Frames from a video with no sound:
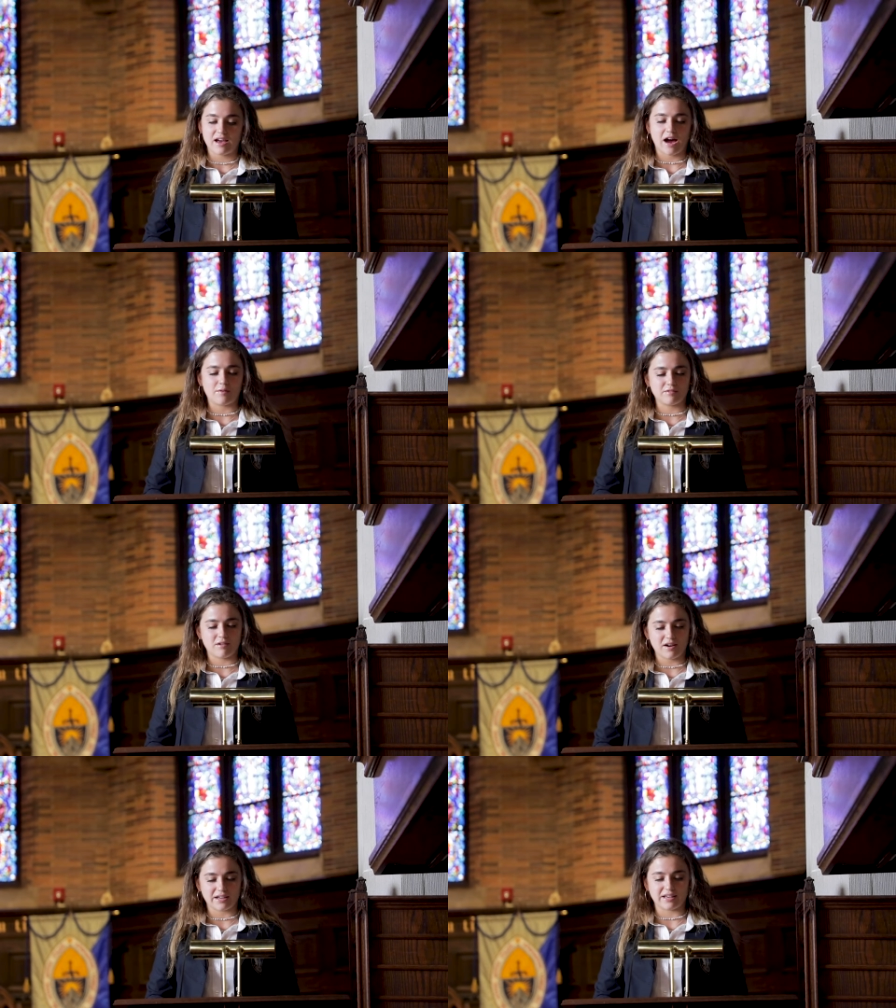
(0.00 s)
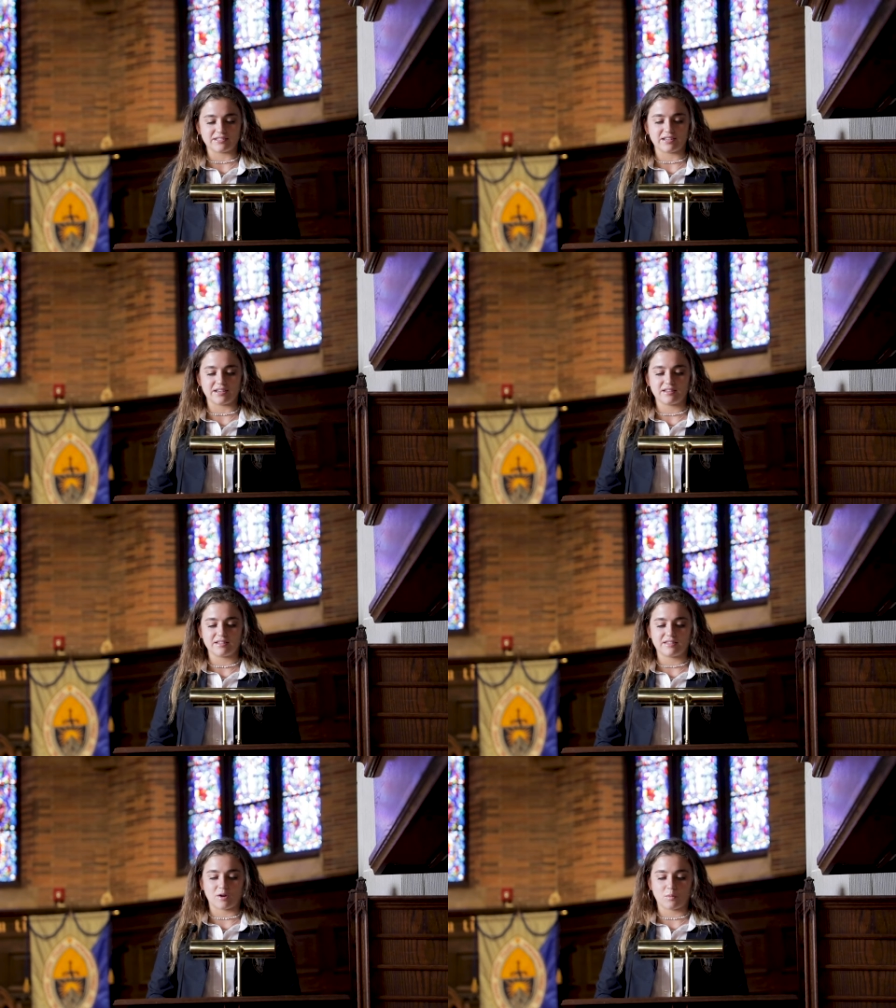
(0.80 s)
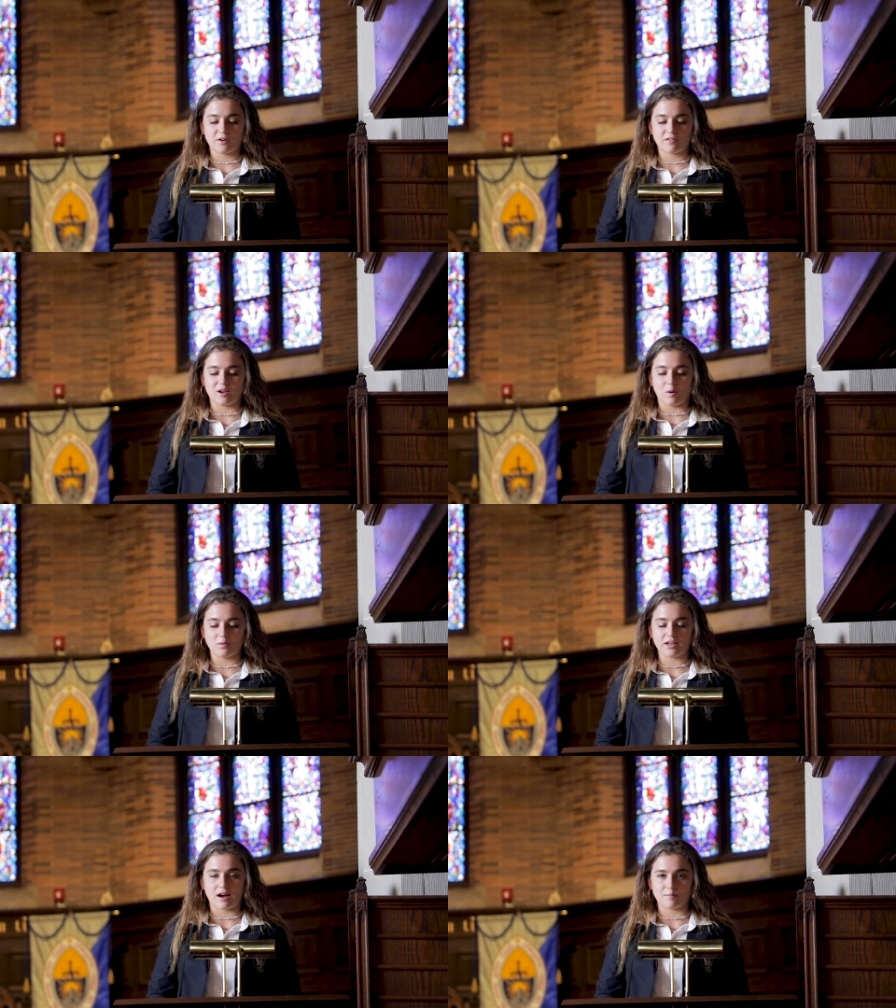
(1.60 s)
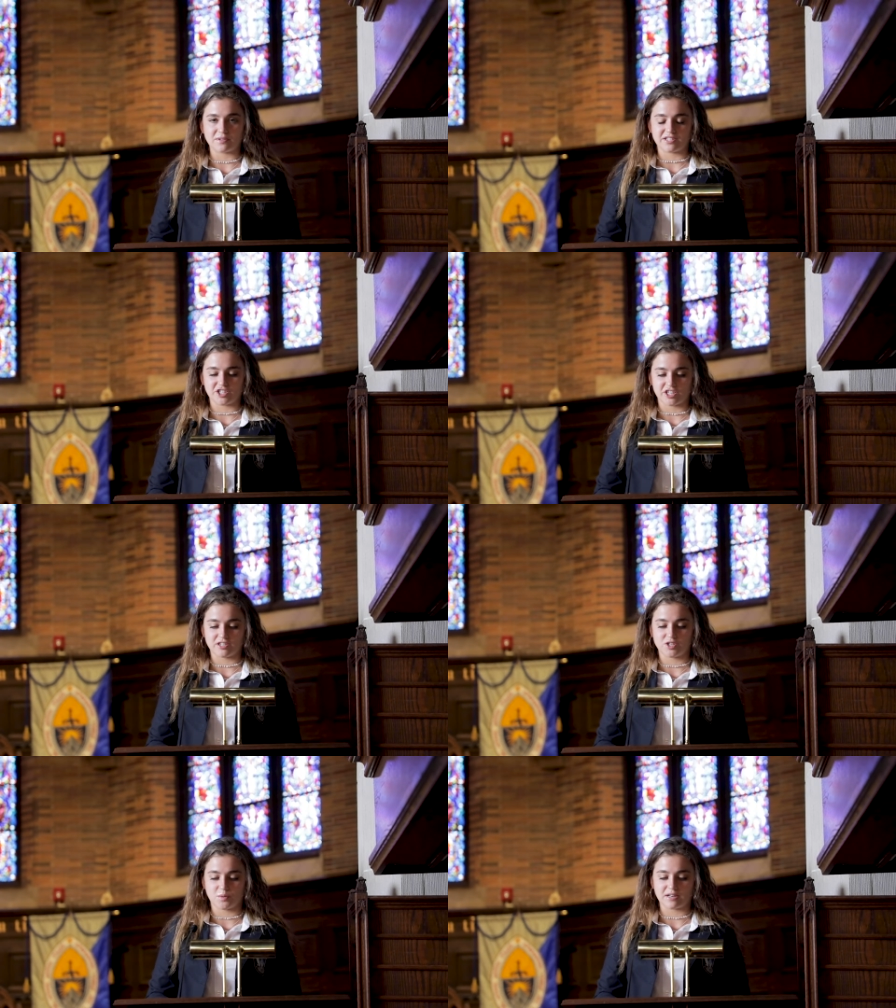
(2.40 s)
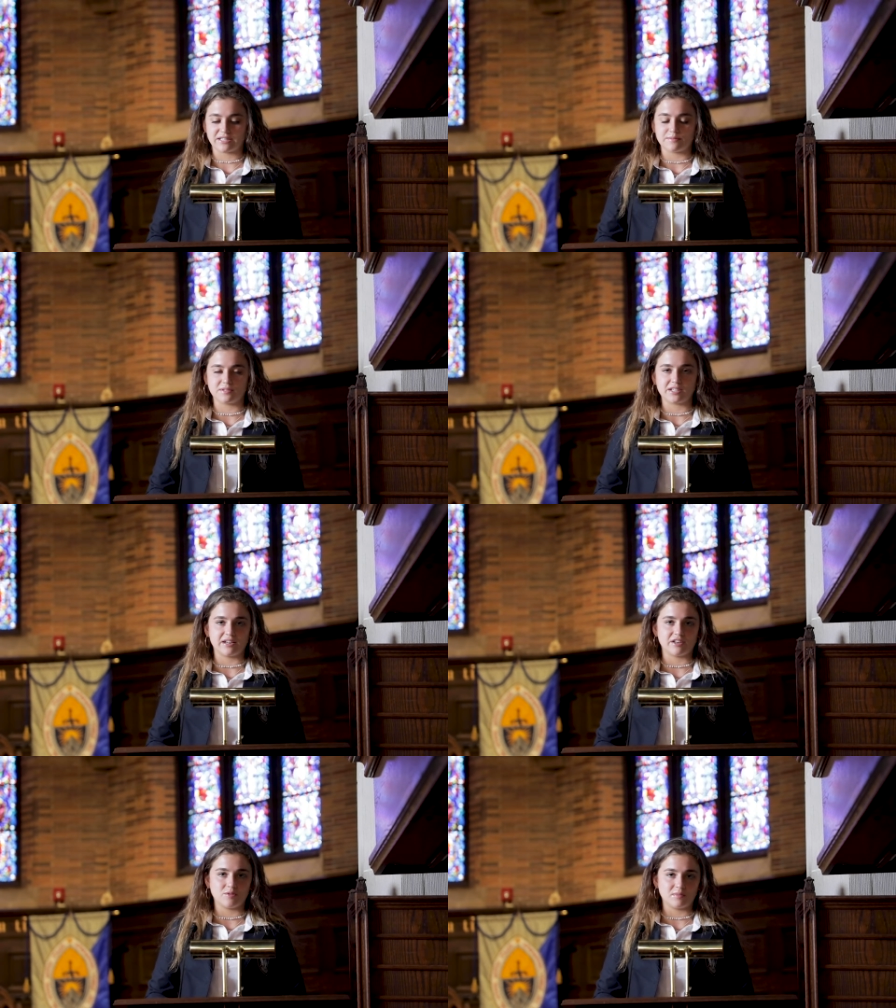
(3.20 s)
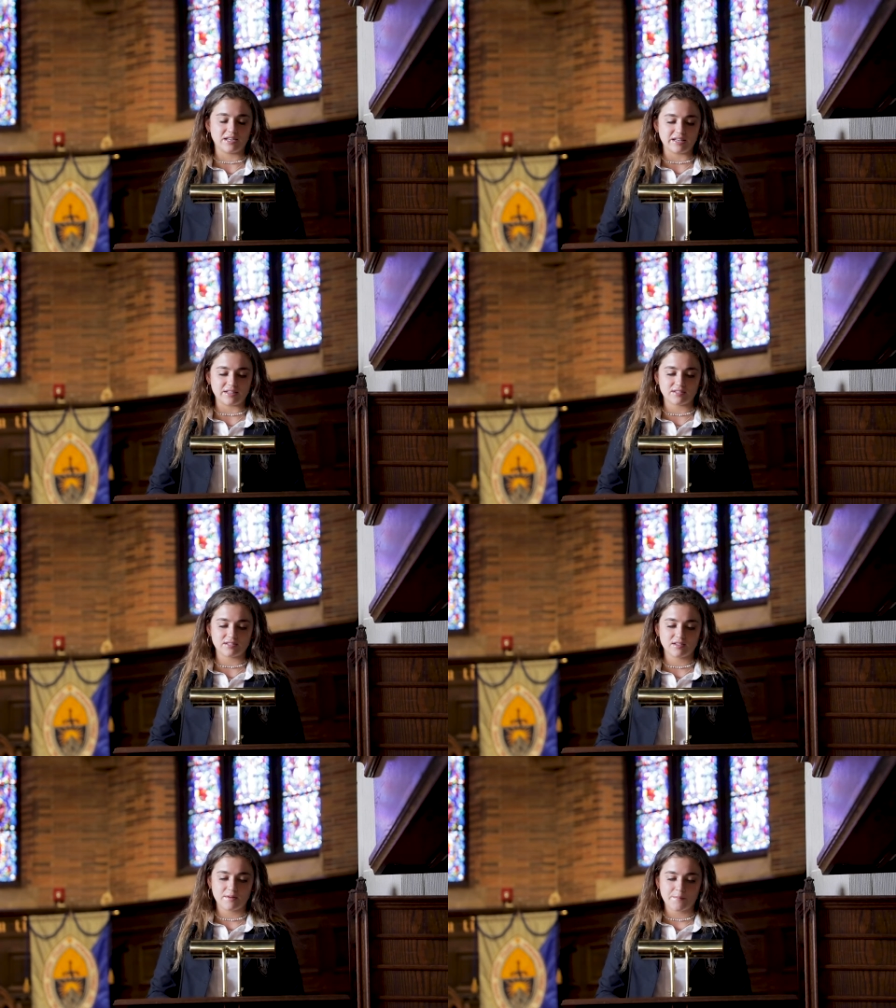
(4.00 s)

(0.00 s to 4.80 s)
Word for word: How ironic is it that we are the only opposition to our deep seated human needs?